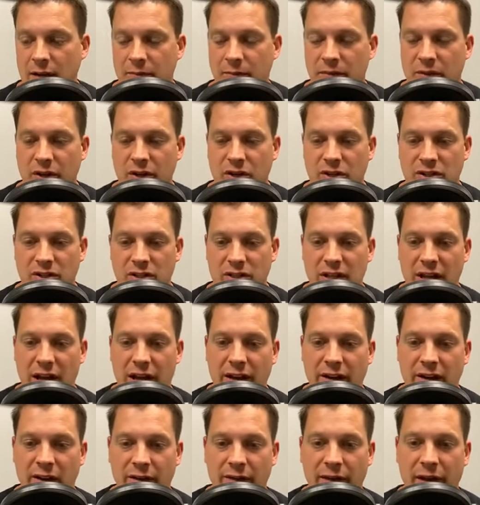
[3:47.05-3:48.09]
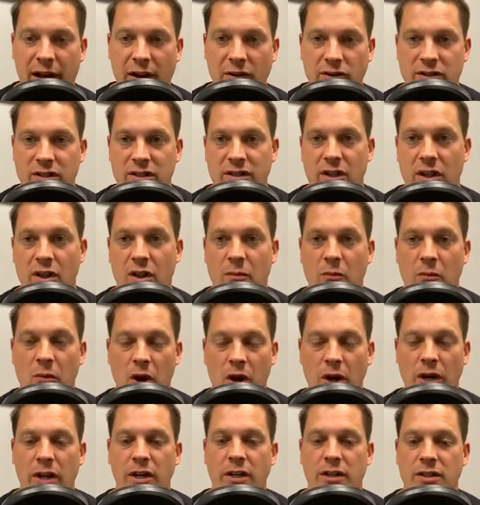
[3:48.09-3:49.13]
there's not enough houses on the
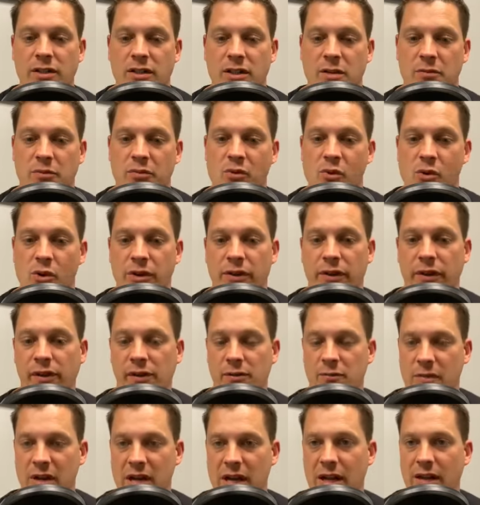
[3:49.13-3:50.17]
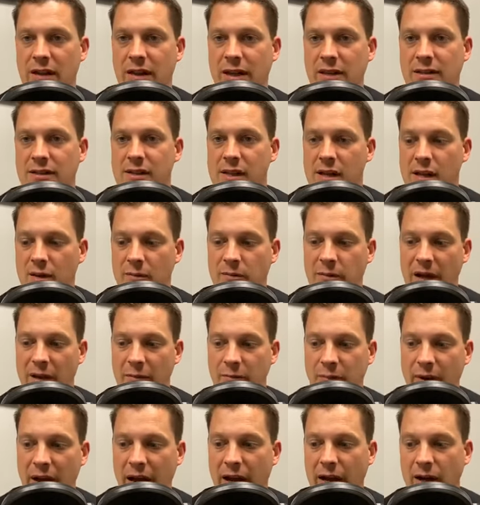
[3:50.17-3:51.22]
market to support the demand that's there by
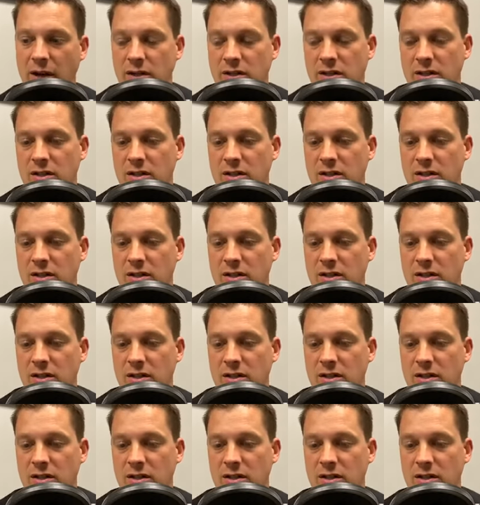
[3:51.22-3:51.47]
buyers.